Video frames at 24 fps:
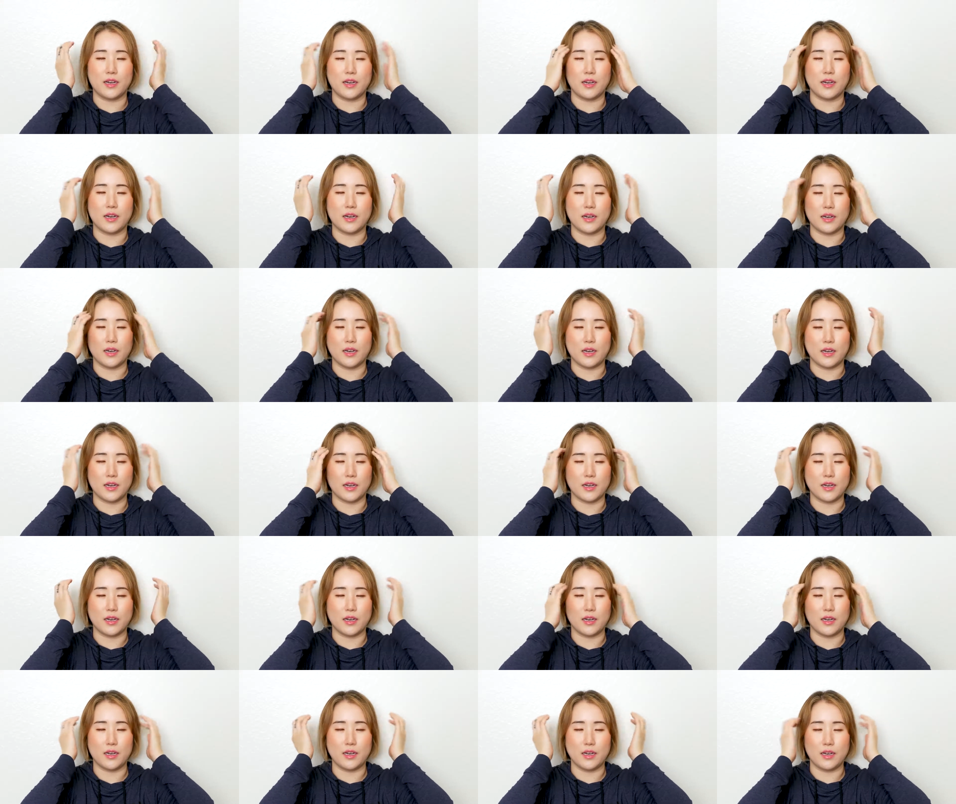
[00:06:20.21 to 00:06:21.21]

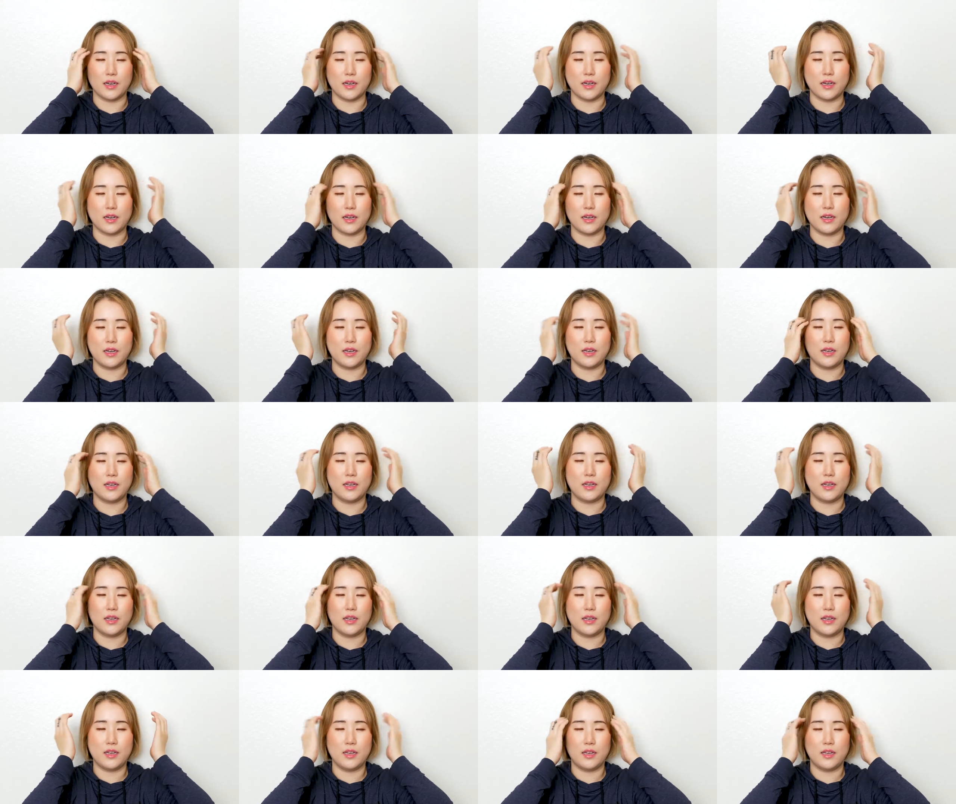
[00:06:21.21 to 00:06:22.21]

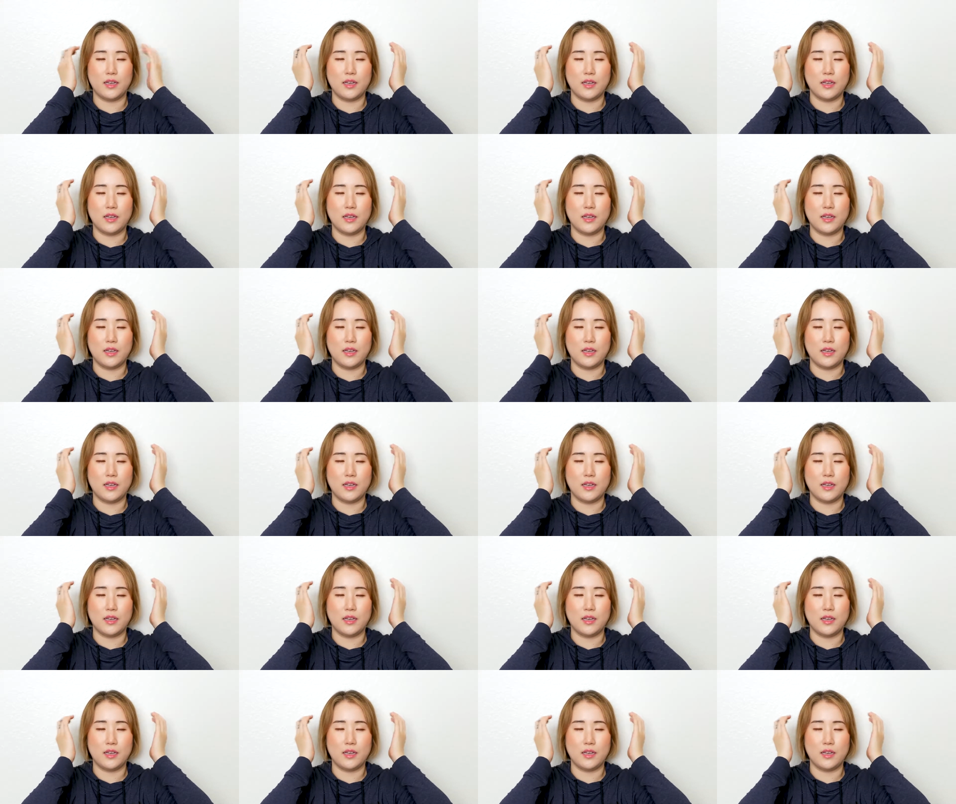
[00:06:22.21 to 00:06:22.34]
(no one is talking)